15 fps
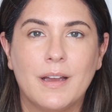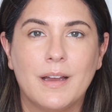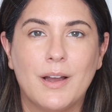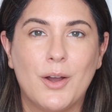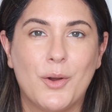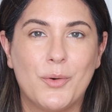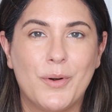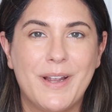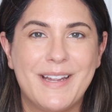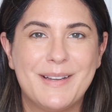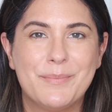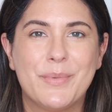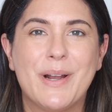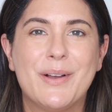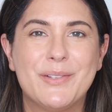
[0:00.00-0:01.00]
All
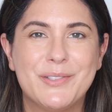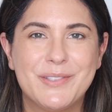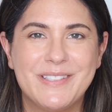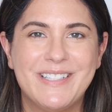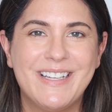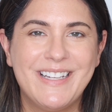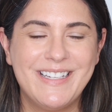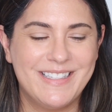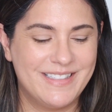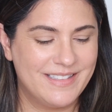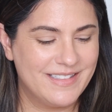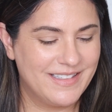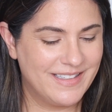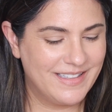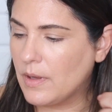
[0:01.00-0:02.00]
right, brows are done.
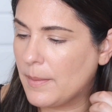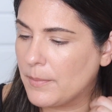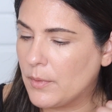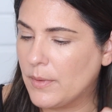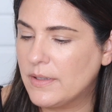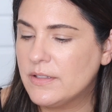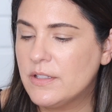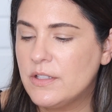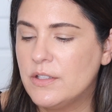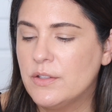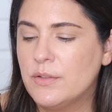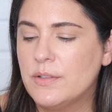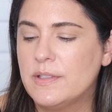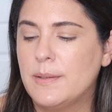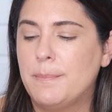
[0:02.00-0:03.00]
I'm going to
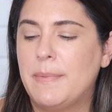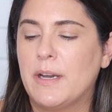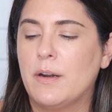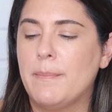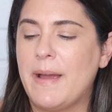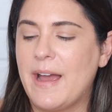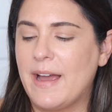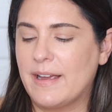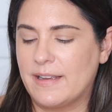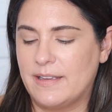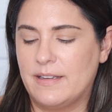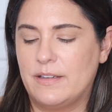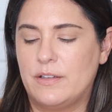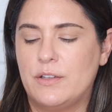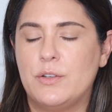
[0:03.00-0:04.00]
use the Bareback
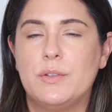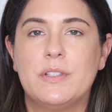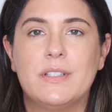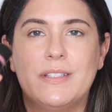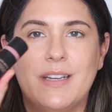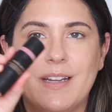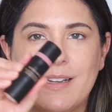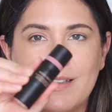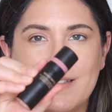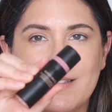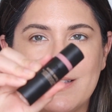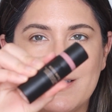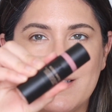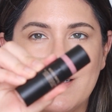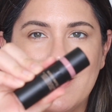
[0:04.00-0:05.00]
Nude
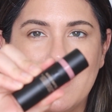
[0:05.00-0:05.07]
Sticks